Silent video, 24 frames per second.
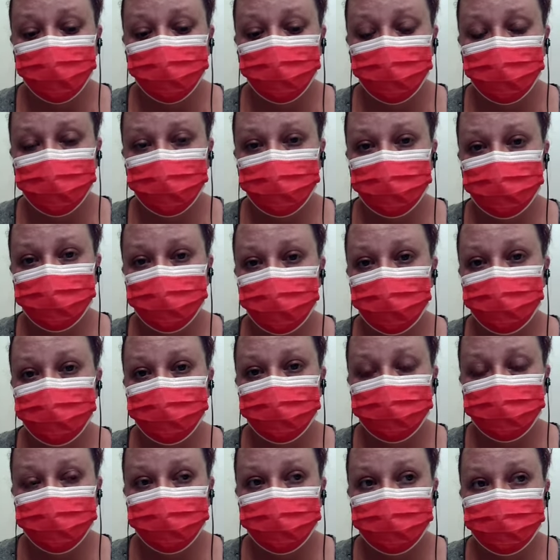But I'm
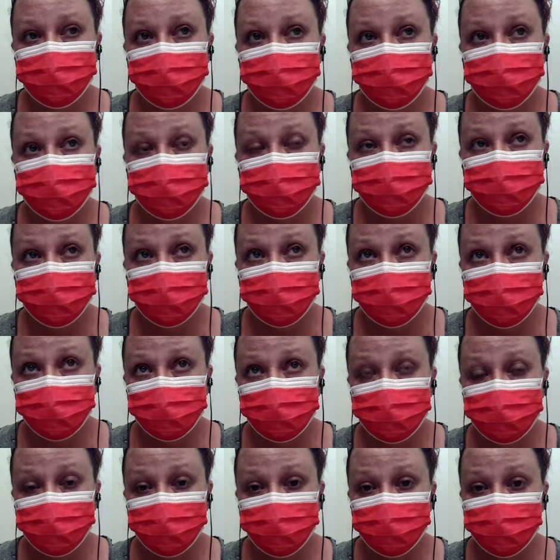within agreement with my
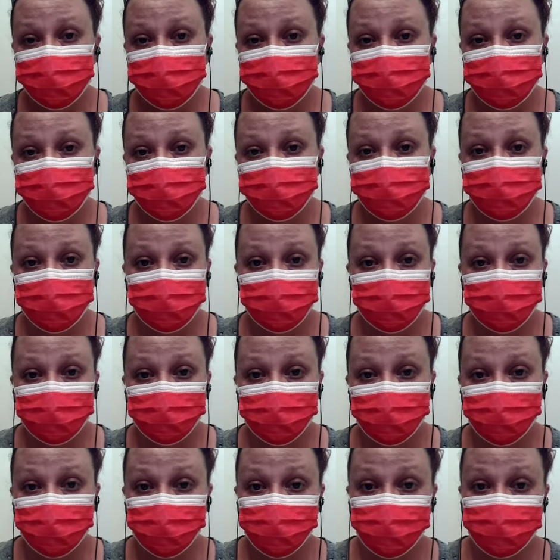doctor. I don't want to jump to any
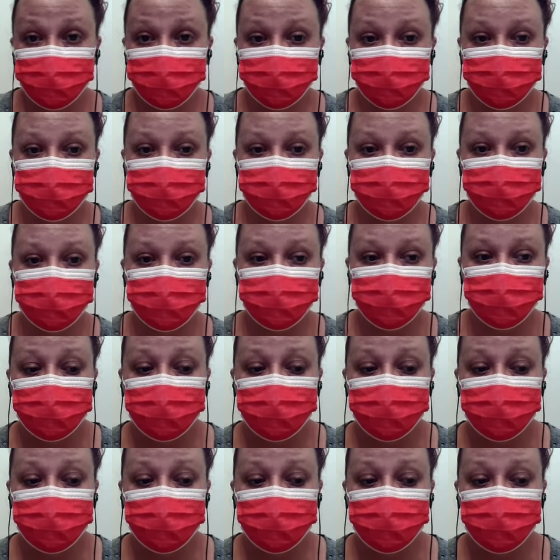conclusions,